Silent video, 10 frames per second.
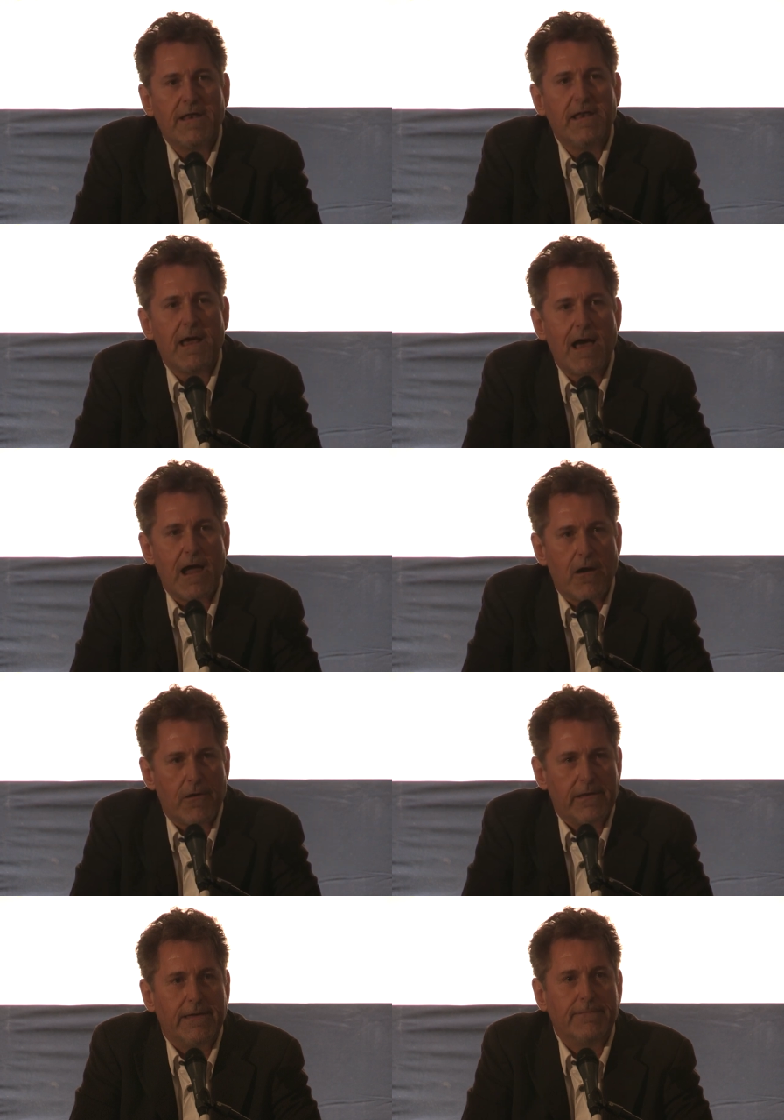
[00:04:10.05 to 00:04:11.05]
an
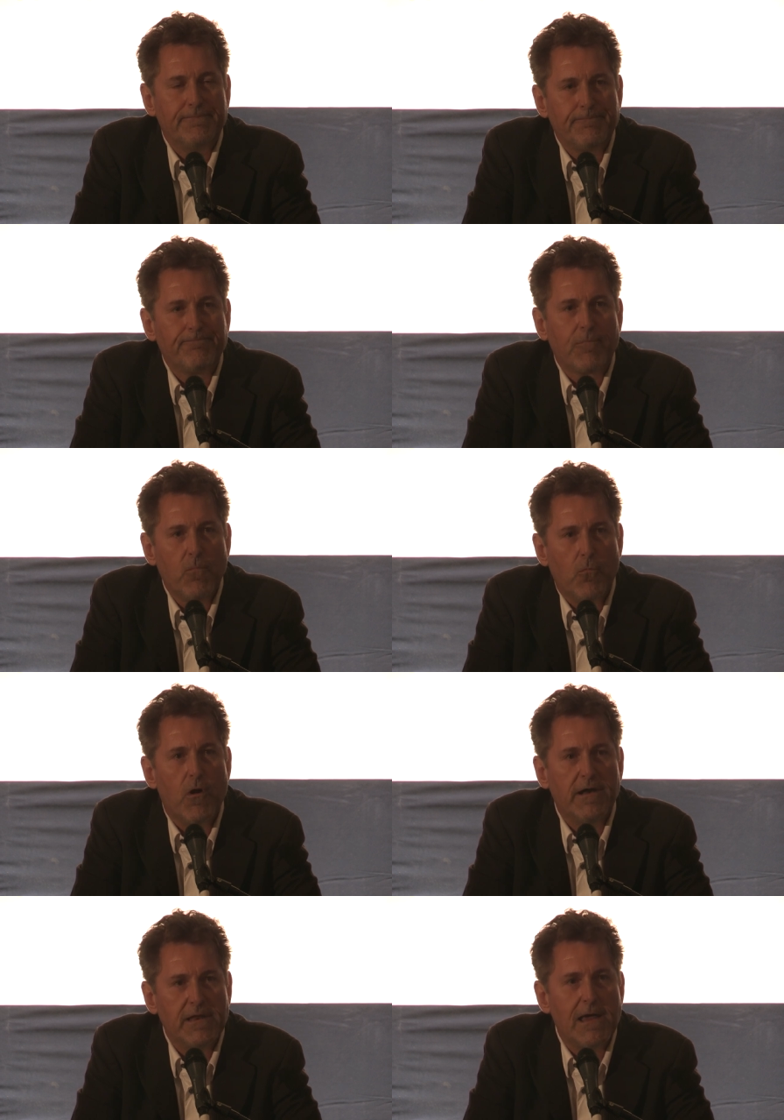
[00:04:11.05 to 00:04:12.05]
irony.
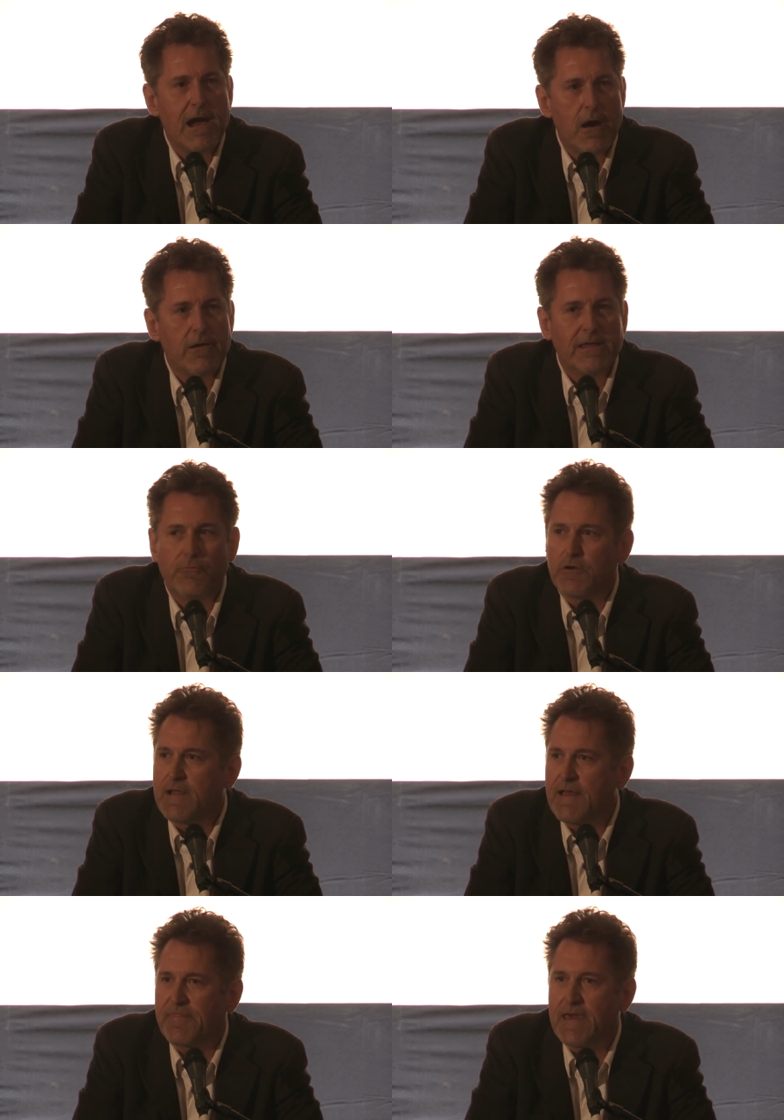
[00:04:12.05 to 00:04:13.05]
What an irony. We're
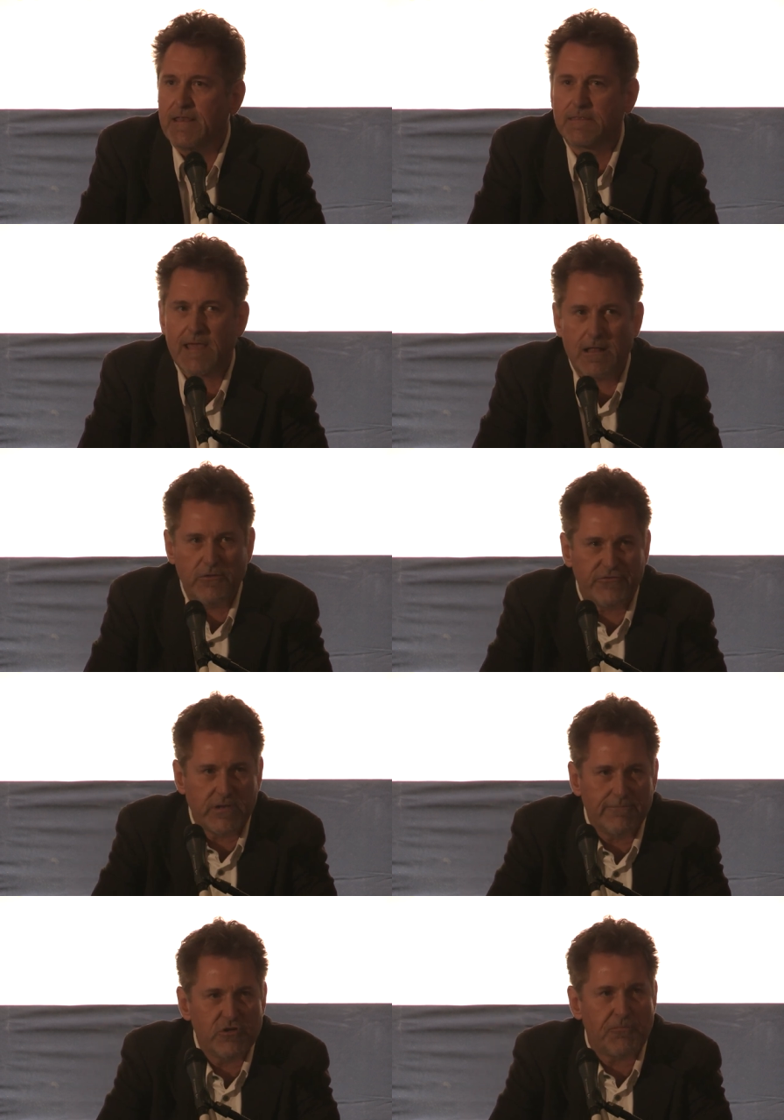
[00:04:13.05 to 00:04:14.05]
not that
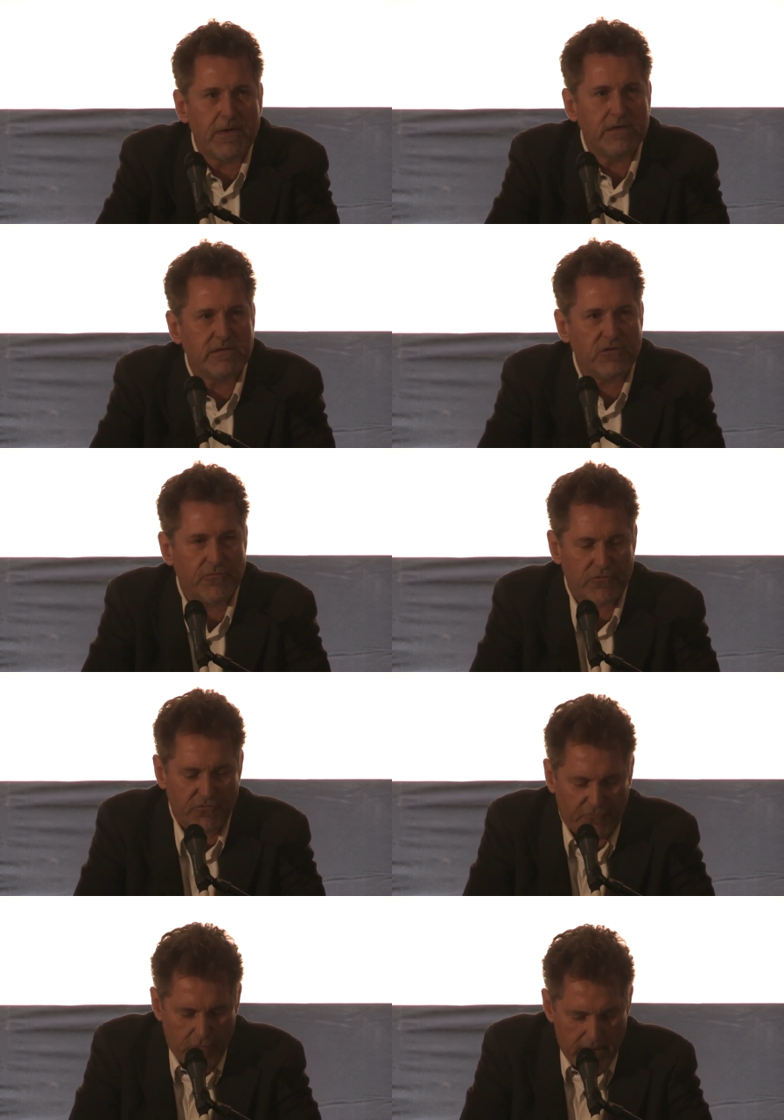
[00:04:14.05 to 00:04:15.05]
intelligent of a species. We're
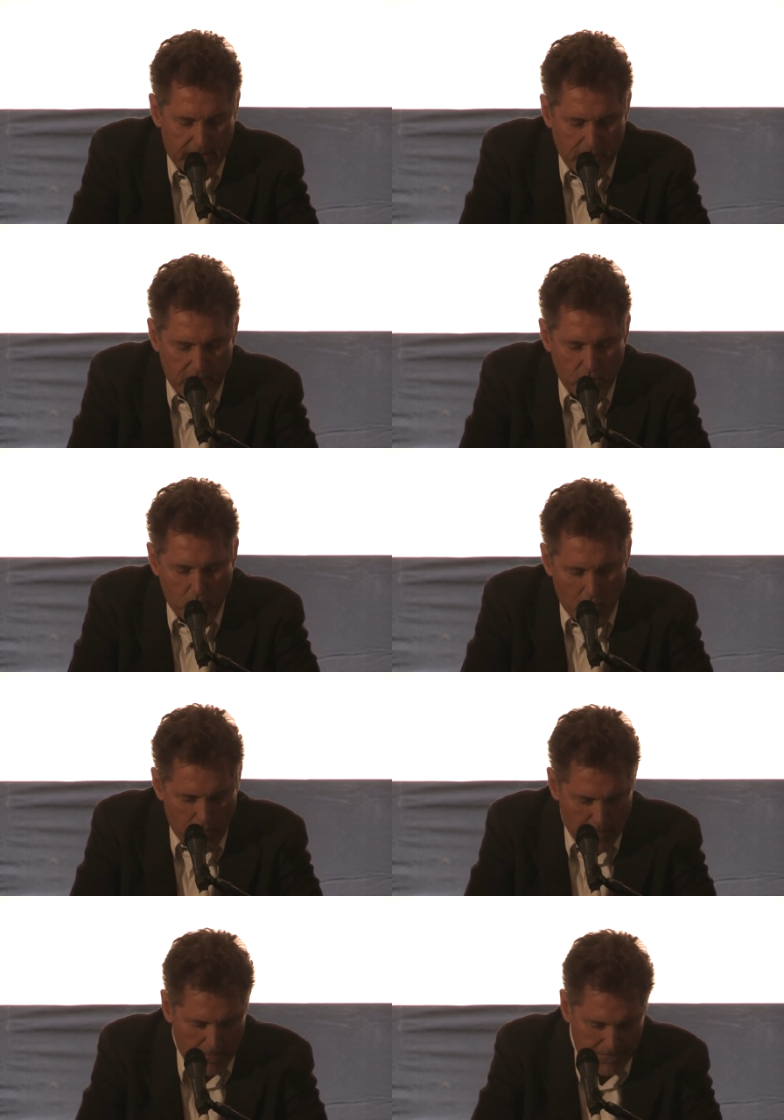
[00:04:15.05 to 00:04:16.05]
destroying our own
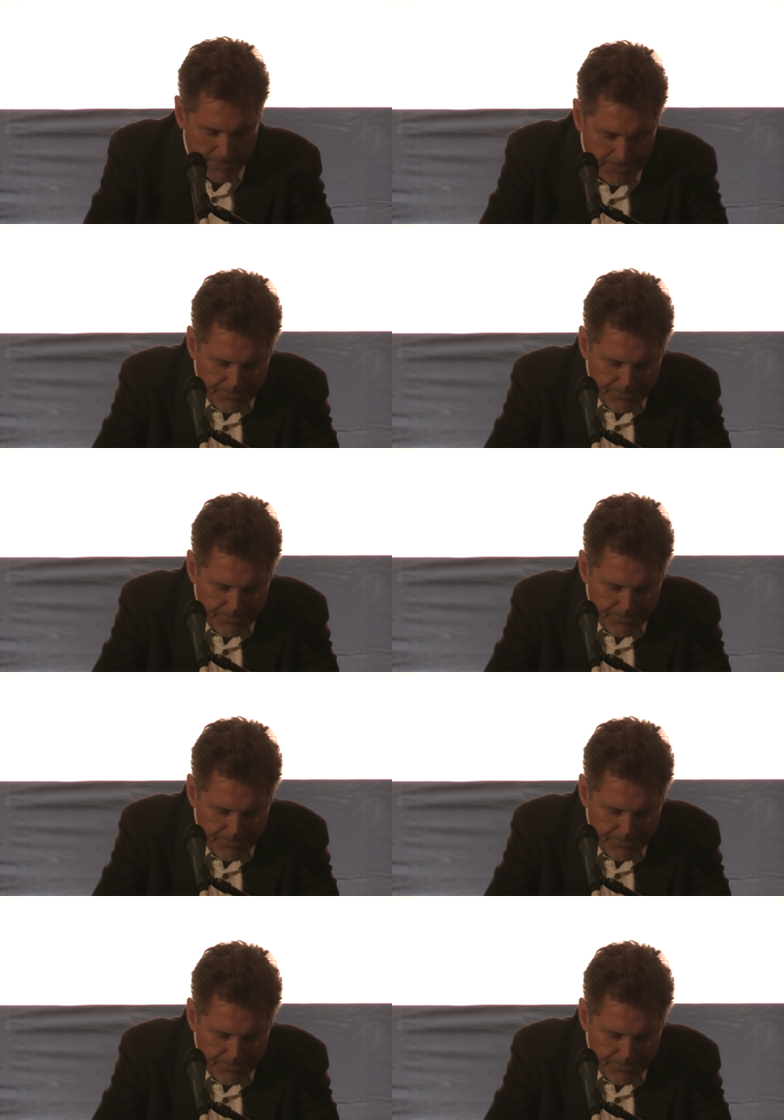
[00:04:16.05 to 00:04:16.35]
world.